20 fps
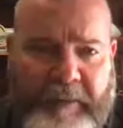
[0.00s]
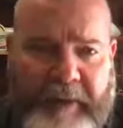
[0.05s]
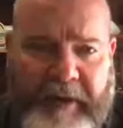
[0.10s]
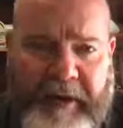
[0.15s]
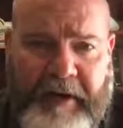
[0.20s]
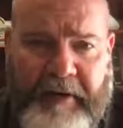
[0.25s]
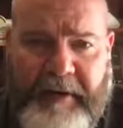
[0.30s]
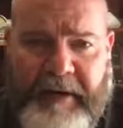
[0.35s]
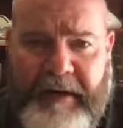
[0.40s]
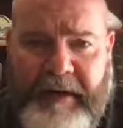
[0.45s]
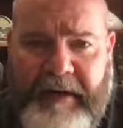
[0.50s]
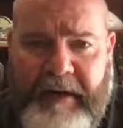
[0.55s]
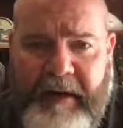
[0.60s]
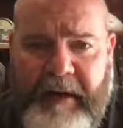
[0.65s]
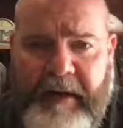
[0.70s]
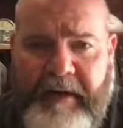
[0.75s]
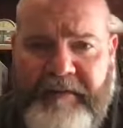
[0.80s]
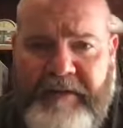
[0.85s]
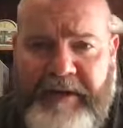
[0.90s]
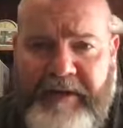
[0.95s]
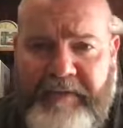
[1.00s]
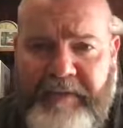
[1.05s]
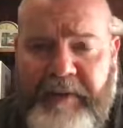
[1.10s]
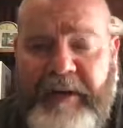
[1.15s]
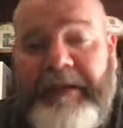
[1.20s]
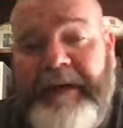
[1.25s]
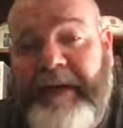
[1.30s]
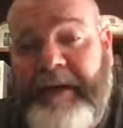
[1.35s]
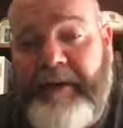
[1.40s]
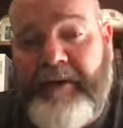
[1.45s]
period of
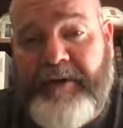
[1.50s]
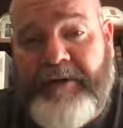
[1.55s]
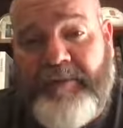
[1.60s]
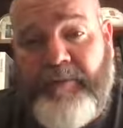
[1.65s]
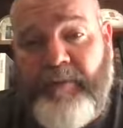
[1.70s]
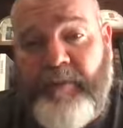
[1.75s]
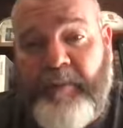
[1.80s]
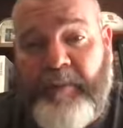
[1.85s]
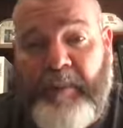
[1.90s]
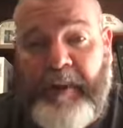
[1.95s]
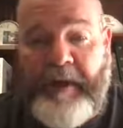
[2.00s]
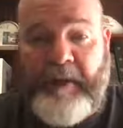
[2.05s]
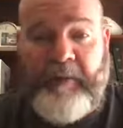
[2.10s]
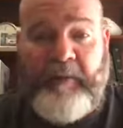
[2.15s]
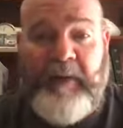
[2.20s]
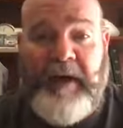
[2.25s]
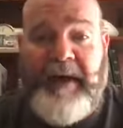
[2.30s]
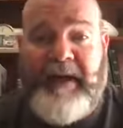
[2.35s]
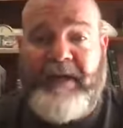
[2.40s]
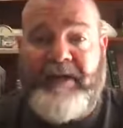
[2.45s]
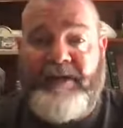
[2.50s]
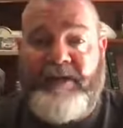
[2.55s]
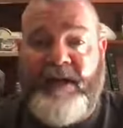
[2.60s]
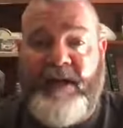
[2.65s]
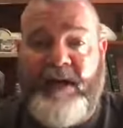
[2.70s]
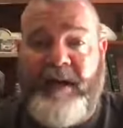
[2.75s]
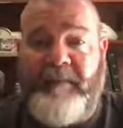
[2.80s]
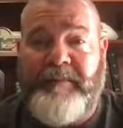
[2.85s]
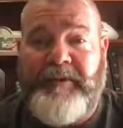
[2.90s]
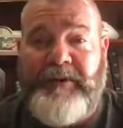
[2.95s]
different leaders being raised
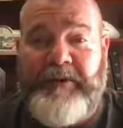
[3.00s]
up